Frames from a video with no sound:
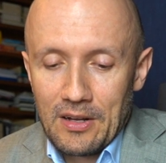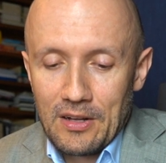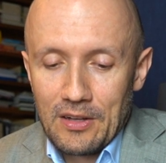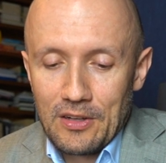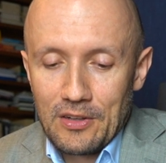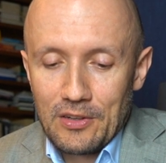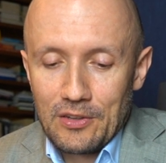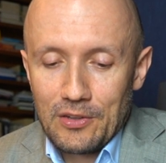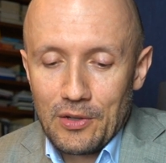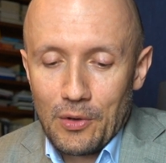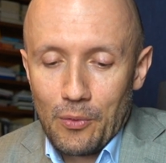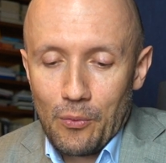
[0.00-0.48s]

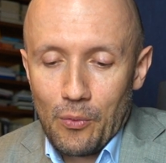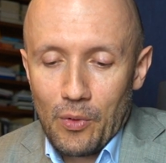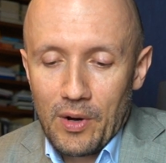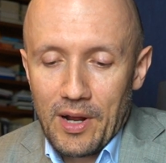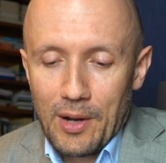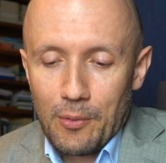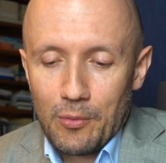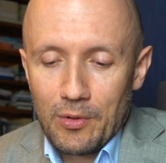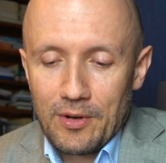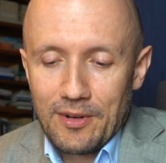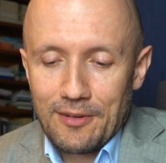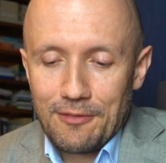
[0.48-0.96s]
So what
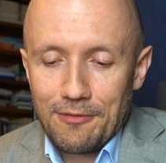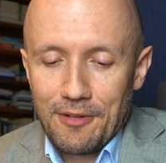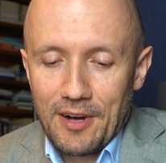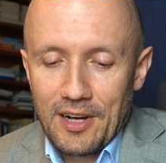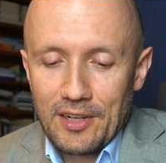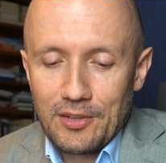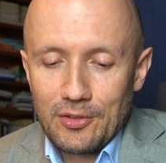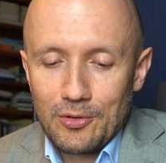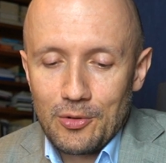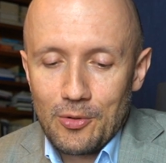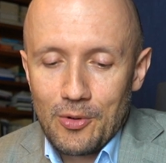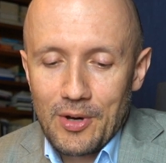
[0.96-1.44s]
I would
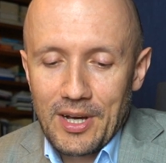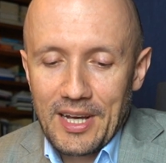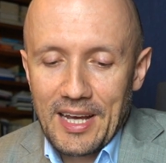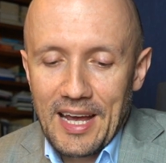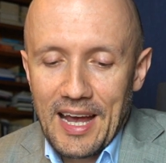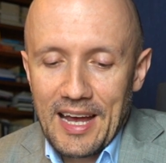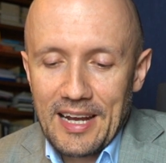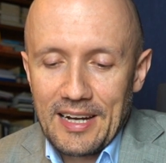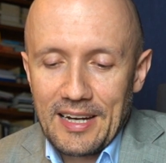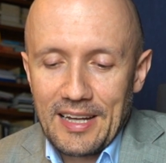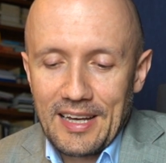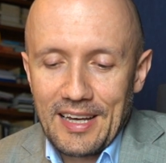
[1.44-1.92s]
advise you
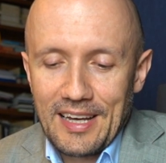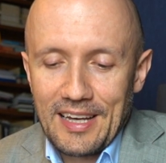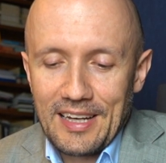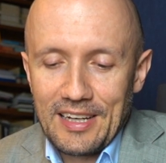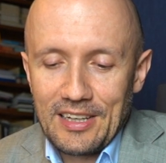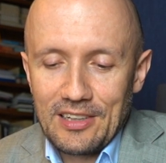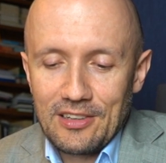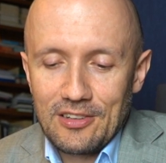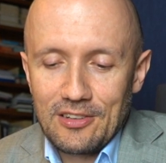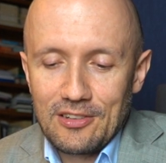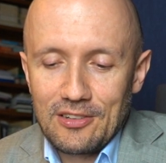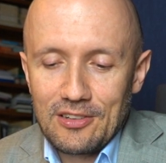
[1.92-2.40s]
again
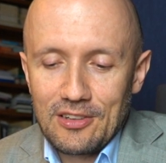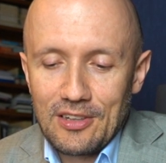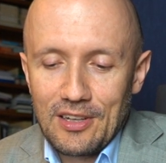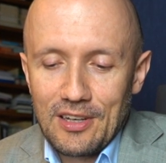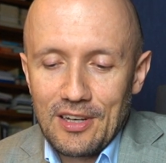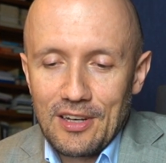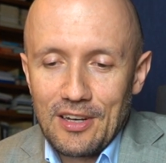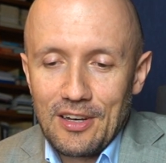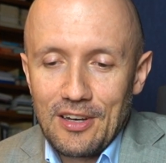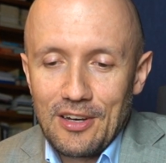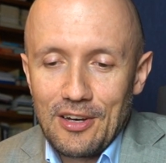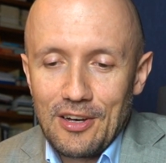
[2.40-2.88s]
is
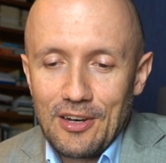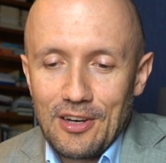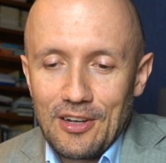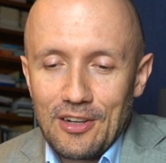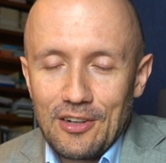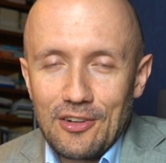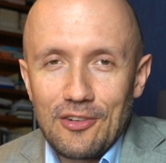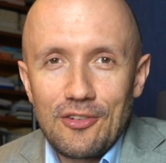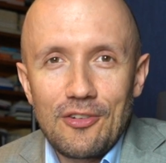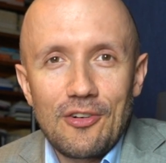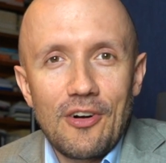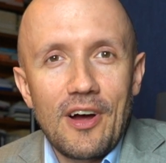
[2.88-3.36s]

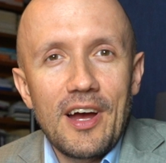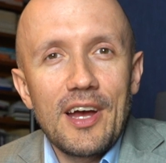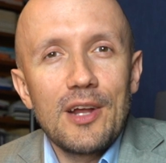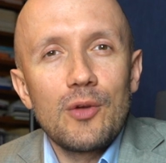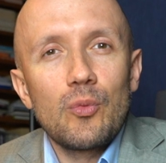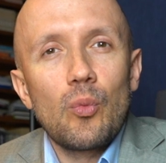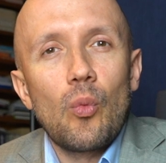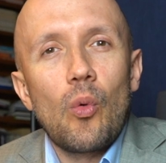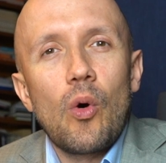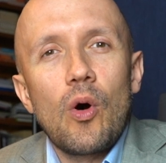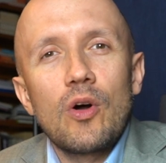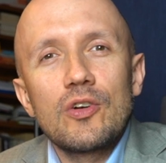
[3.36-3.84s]
try
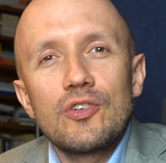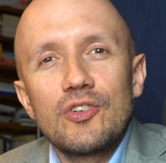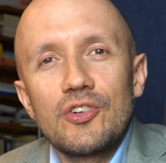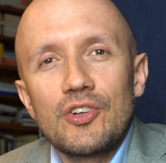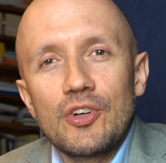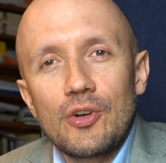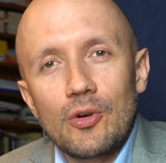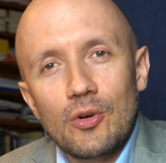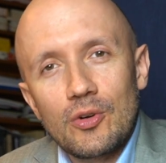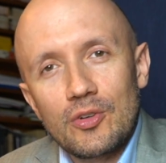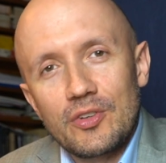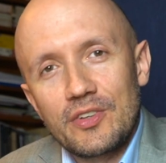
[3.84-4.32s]
and
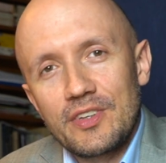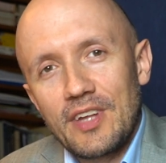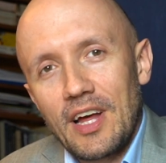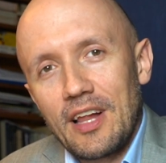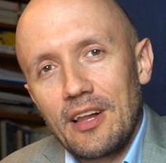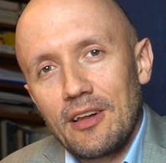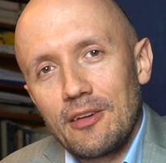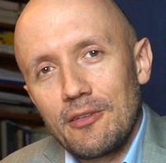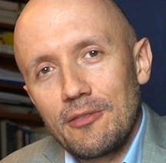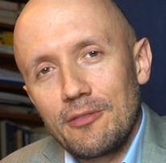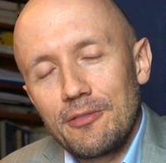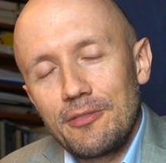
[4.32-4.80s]
watch
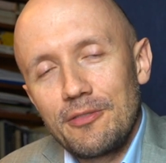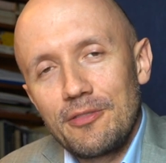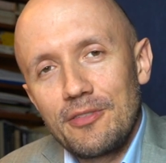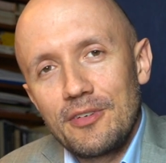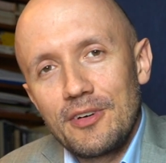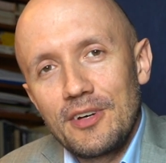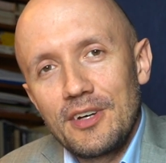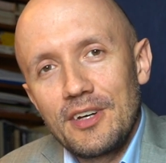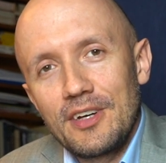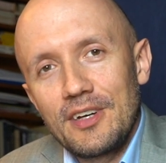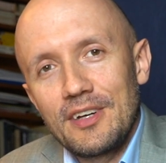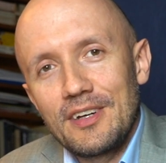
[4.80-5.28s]
yourself
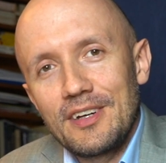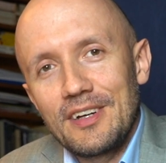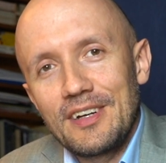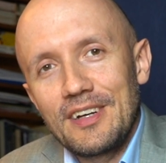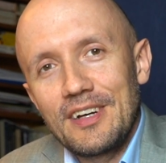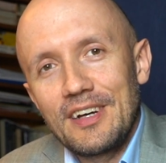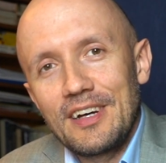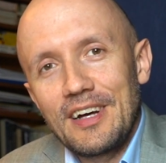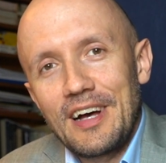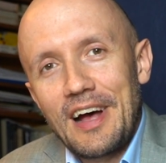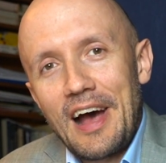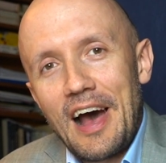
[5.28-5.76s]

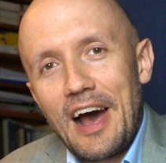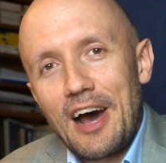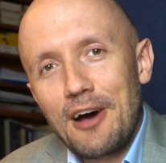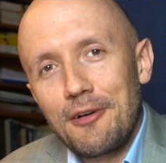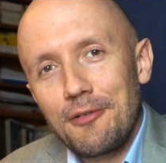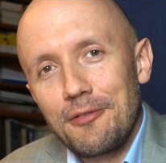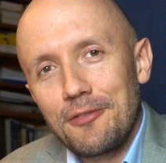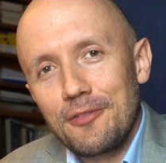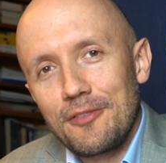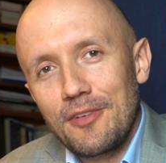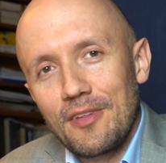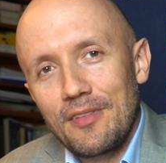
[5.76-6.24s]

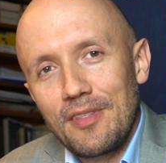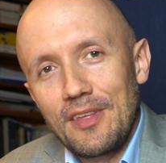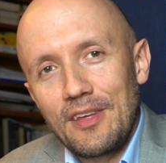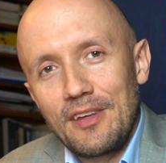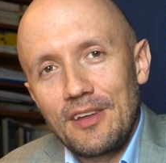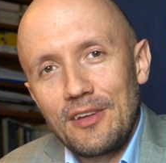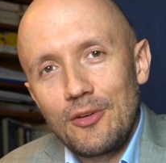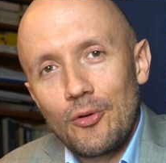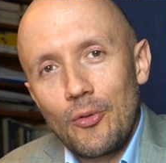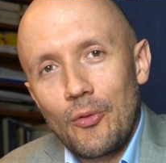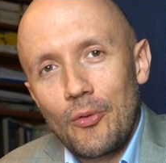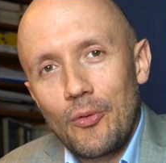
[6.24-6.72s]
after
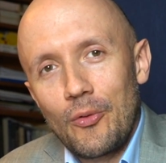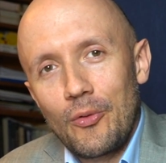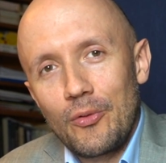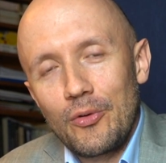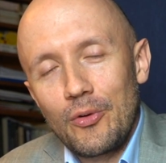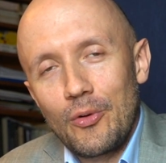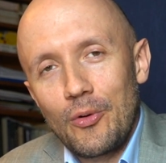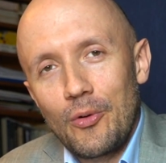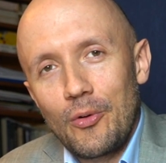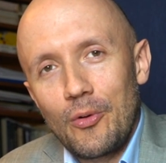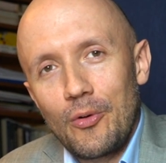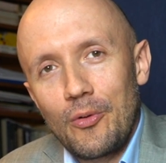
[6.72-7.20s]

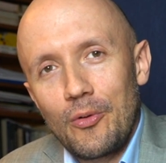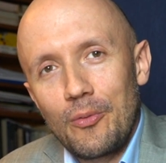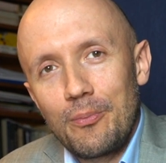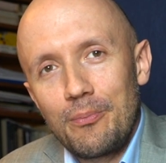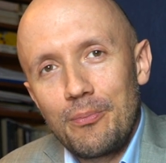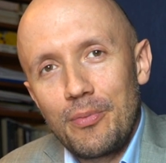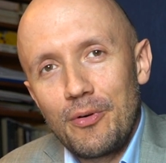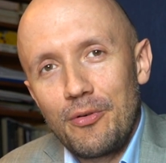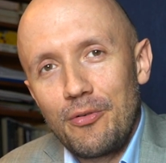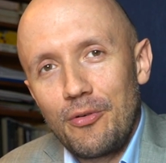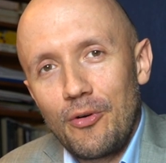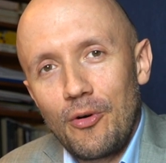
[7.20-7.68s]
your
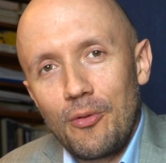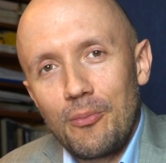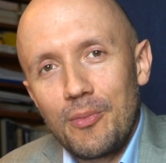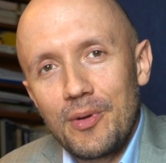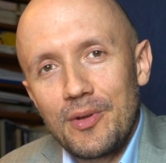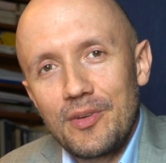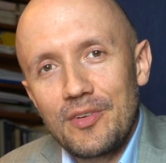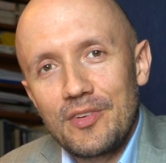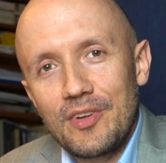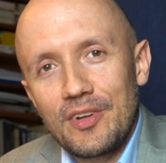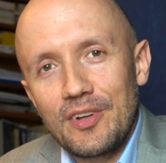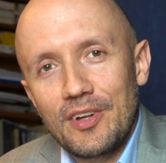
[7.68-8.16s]

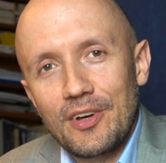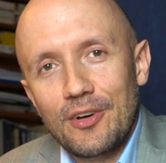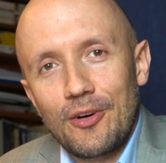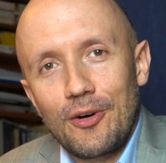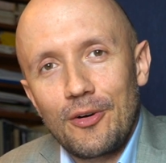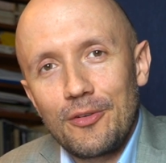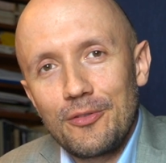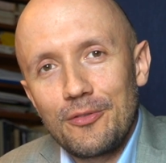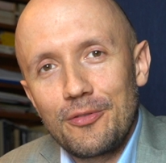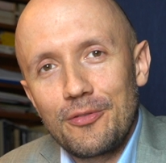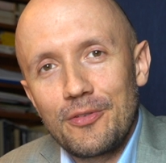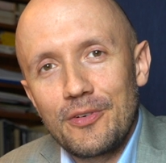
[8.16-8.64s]
performance at a
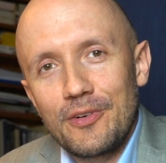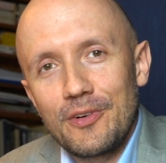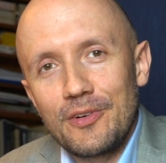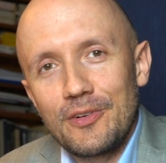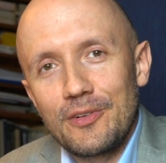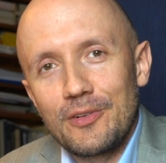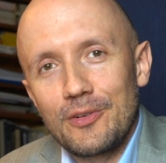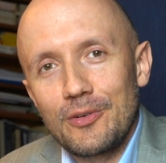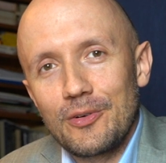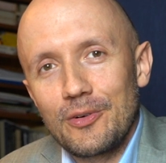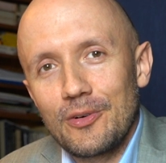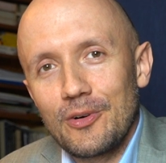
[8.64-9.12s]

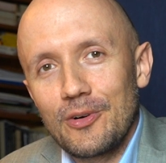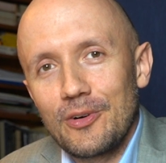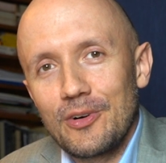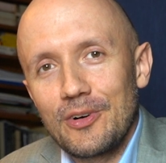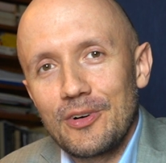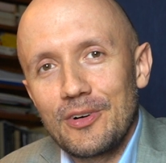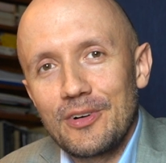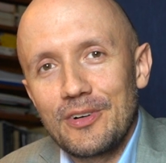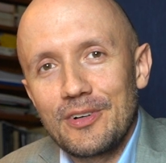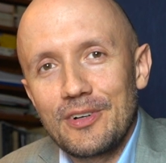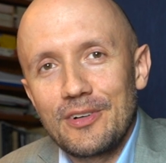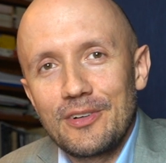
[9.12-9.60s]
conference
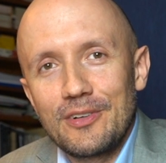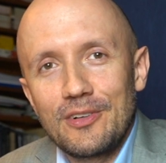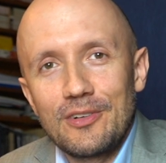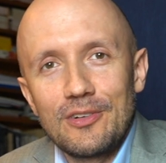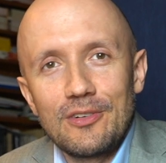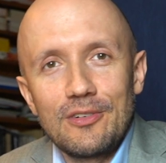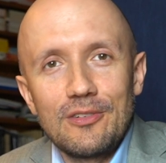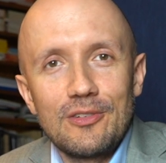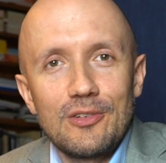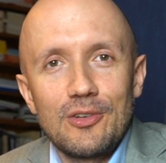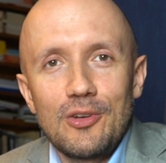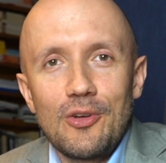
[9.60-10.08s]
or
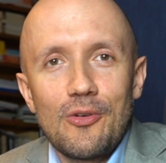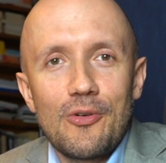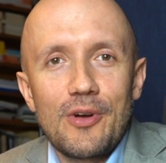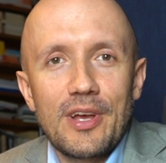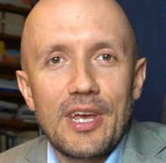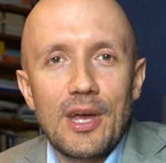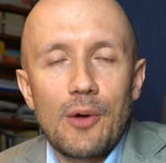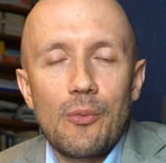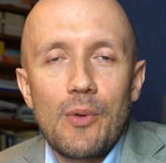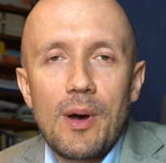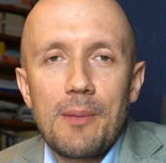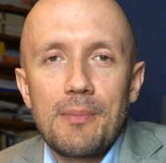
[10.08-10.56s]

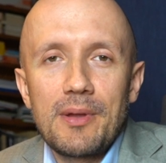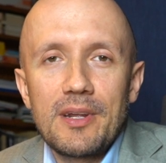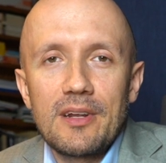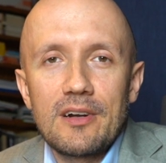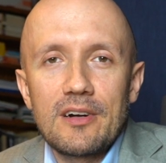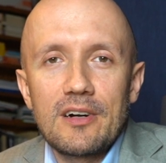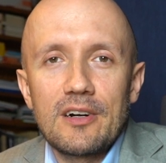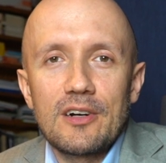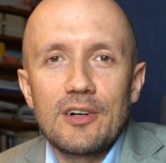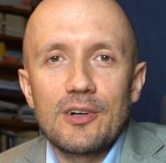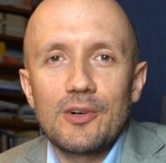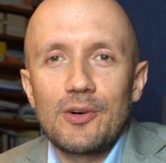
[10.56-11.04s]
during a
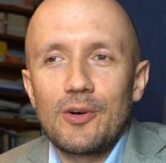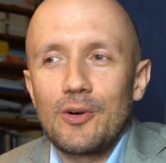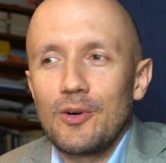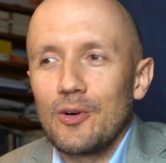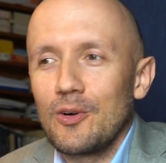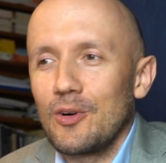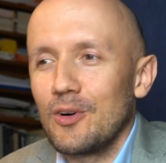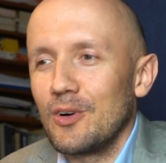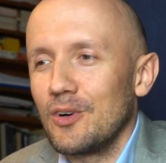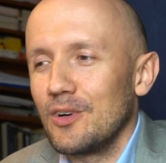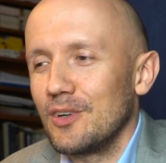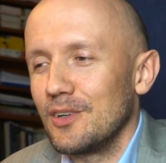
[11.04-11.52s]
webinar
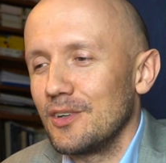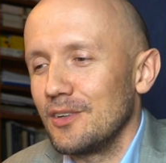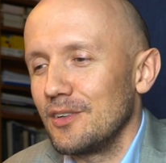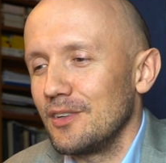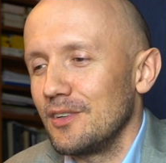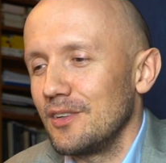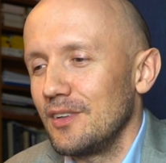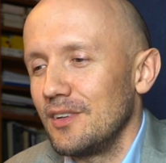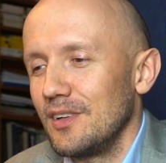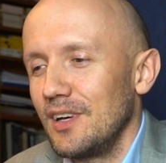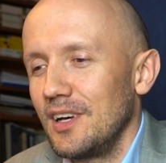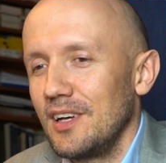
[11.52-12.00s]
or
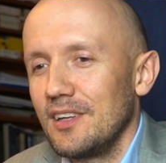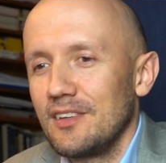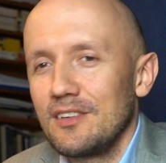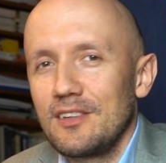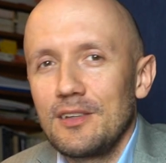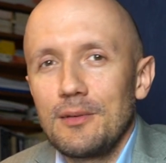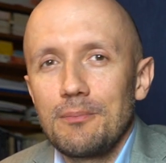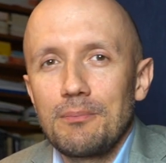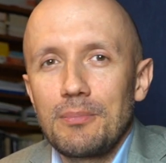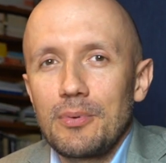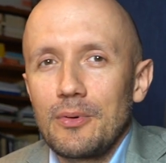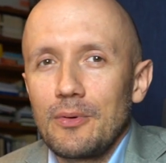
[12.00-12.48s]
a
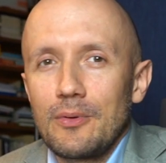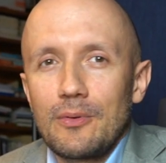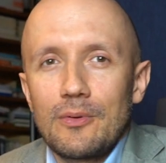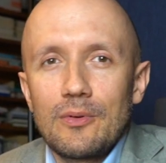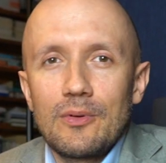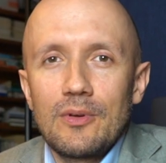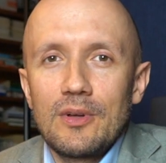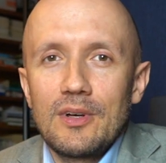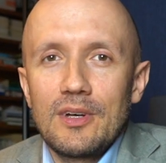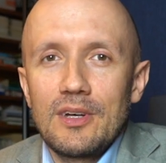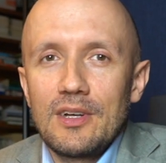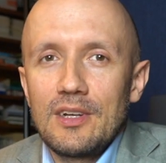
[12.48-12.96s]

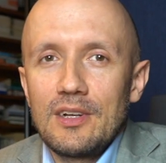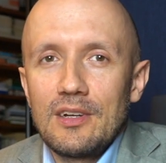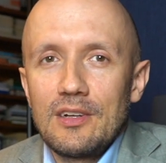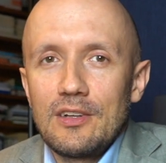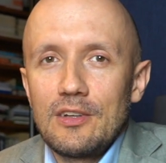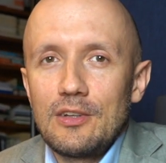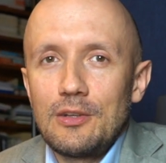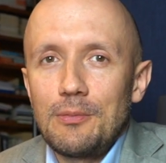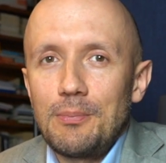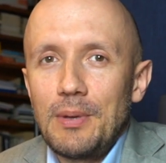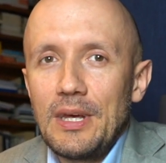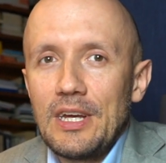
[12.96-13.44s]
simple
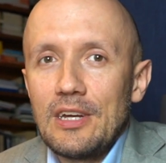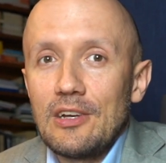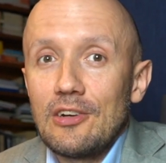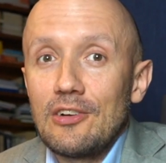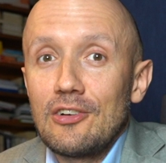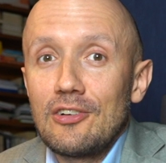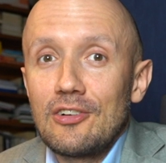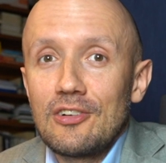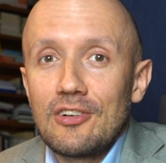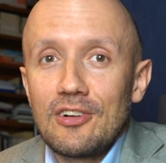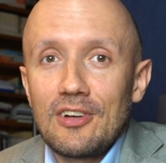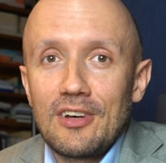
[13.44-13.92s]

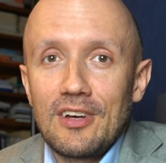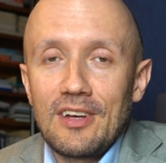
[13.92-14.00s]
speech